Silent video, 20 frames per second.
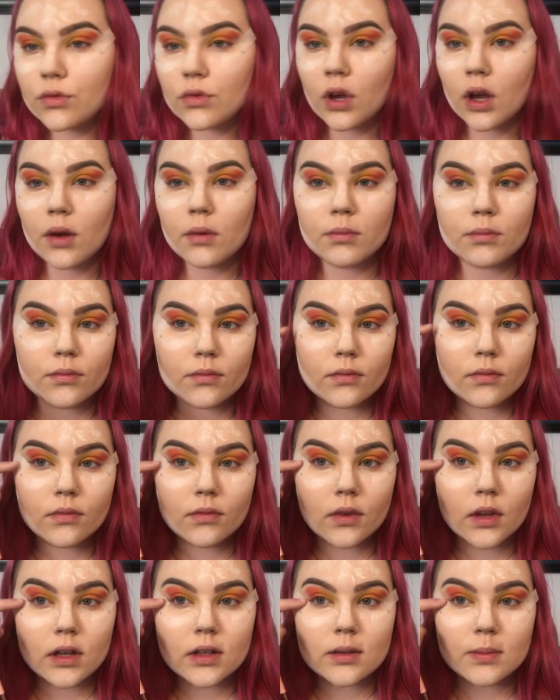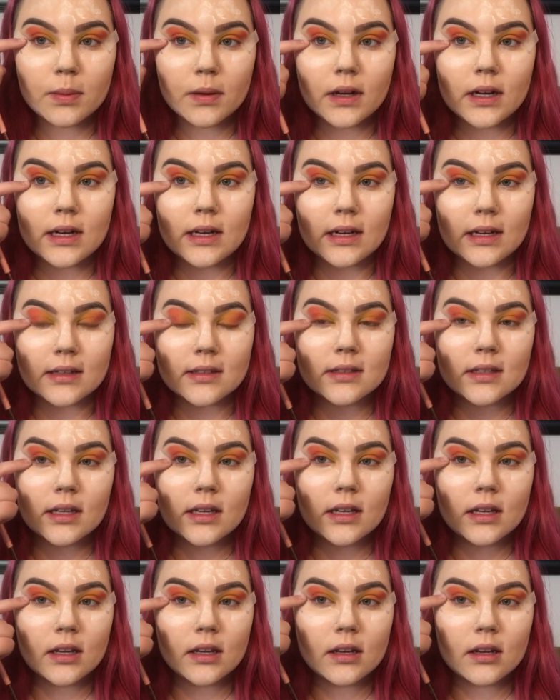Yeah, looks pretty
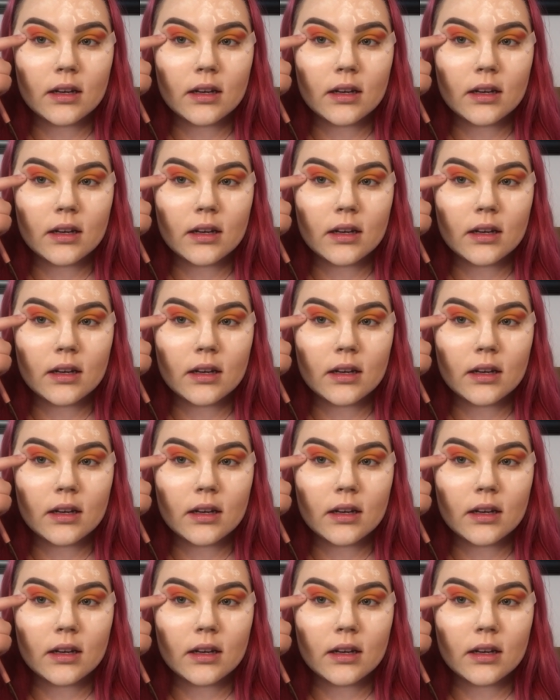decent.